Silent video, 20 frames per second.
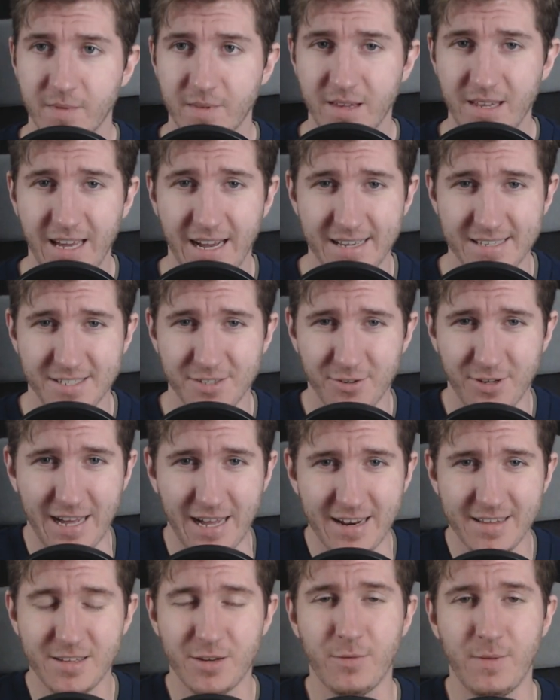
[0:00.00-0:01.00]
Yeah, so
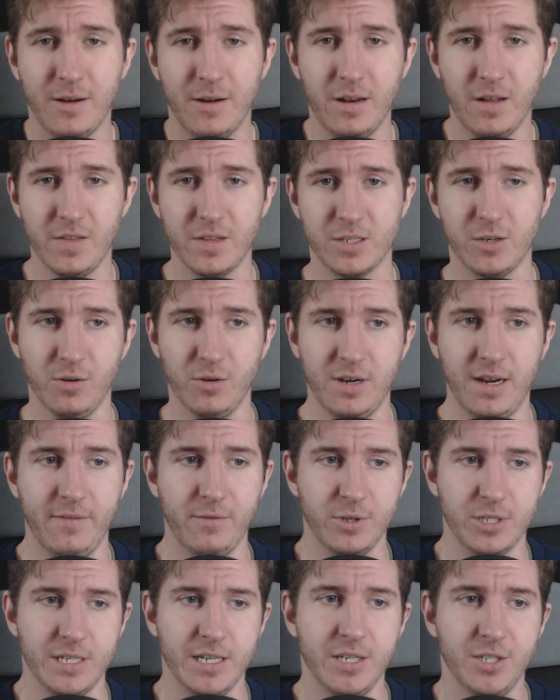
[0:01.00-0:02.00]
kind of to round out this whole
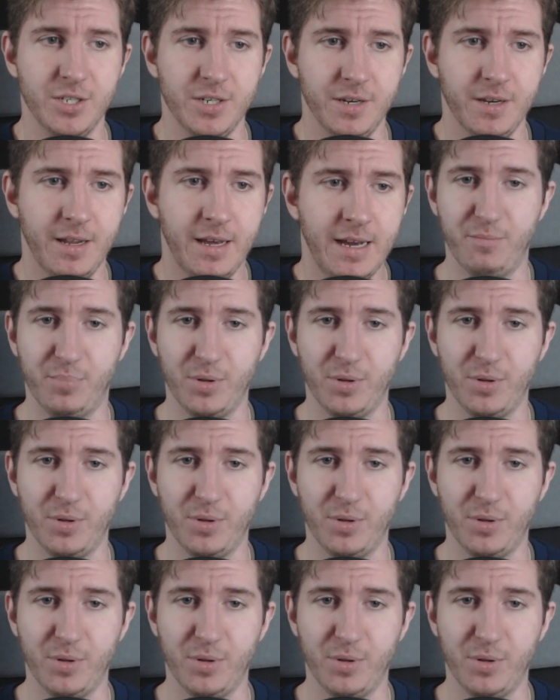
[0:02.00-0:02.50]
conversation,